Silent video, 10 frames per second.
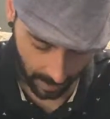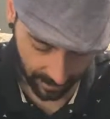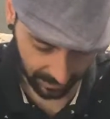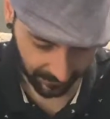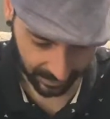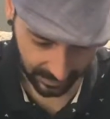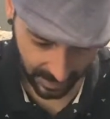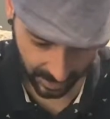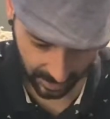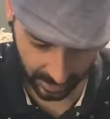But I feel like
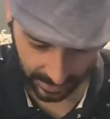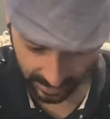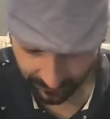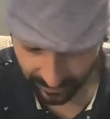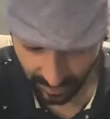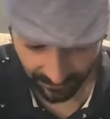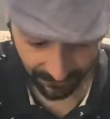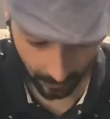things are starting to lift up for